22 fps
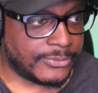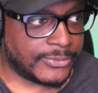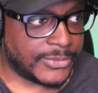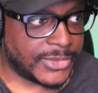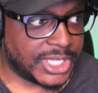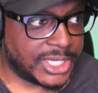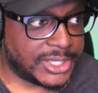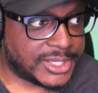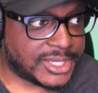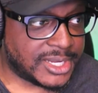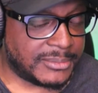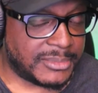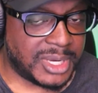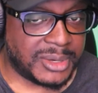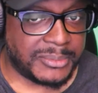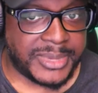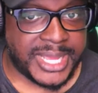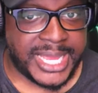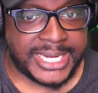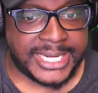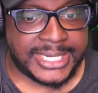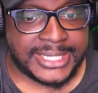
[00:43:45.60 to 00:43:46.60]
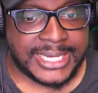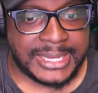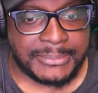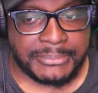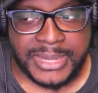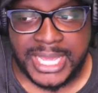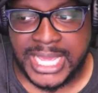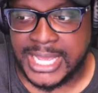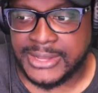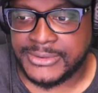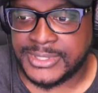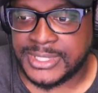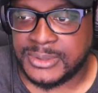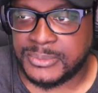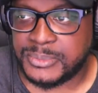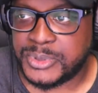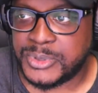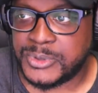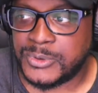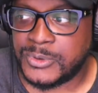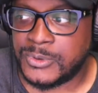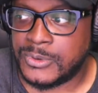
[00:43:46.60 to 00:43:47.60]
Some of them had to take baths in the
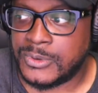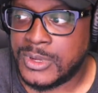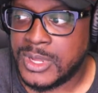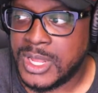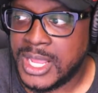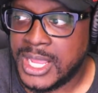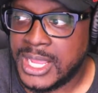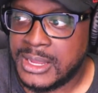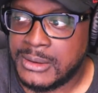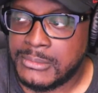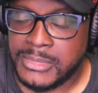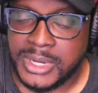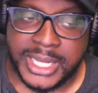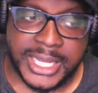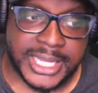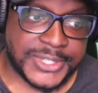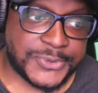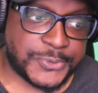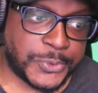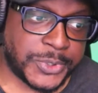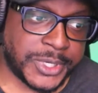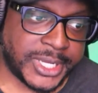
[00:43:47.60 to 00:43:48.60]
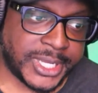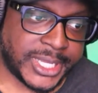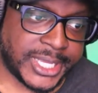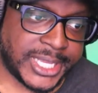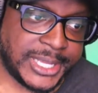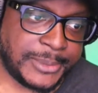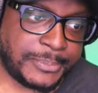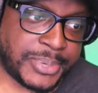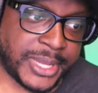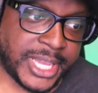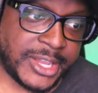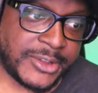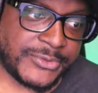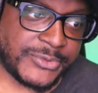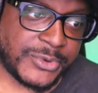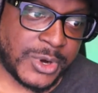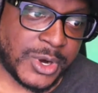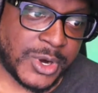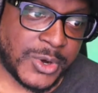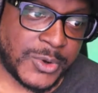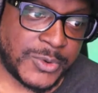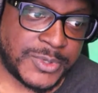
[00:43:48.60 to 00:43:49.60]
pool. But guess what? He paid for
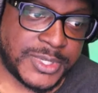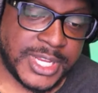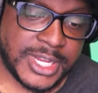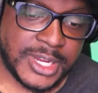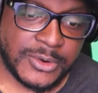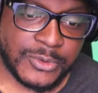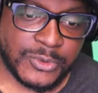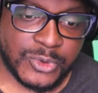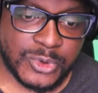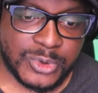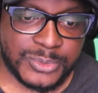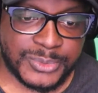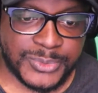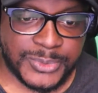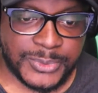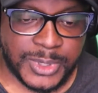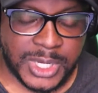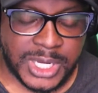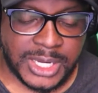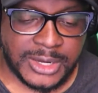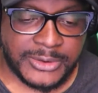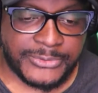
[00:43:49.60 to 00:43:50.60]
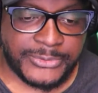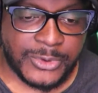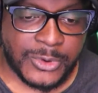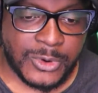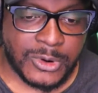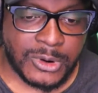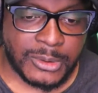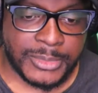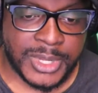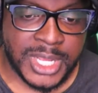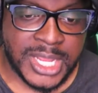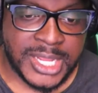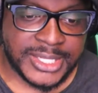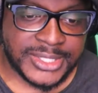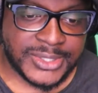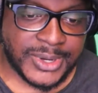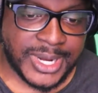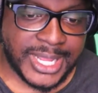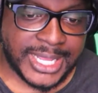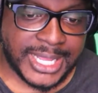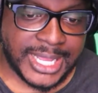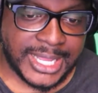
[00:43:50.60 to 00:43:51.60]
a hotel room for them so
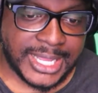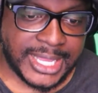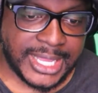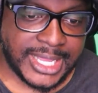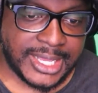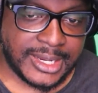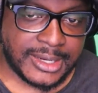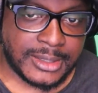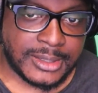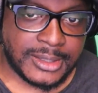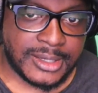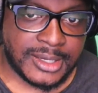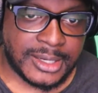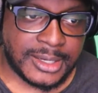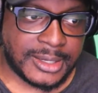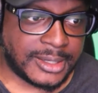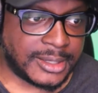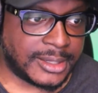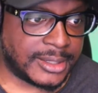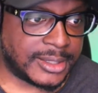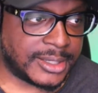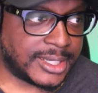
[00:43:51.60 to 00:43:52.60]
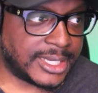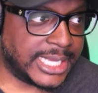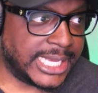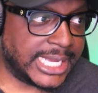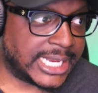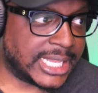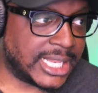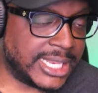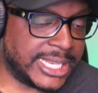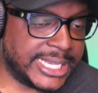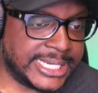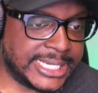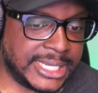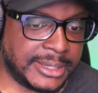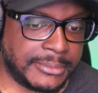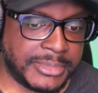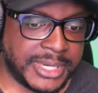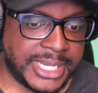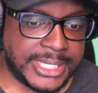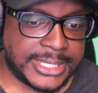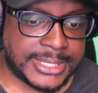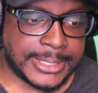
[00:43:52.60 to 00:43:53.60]
they could get cleaned up
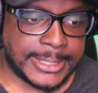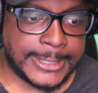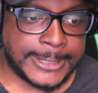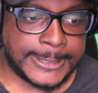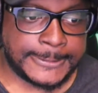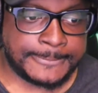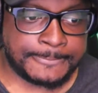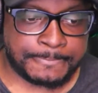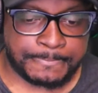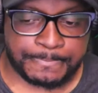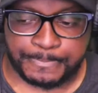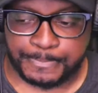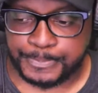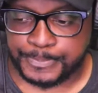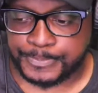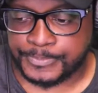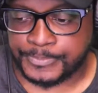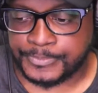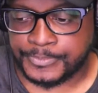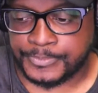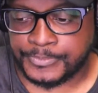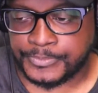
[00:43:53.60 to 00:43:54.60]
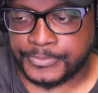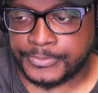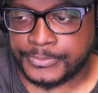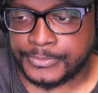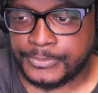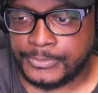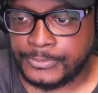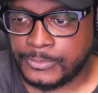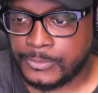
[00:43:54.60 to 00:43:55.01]
decently. They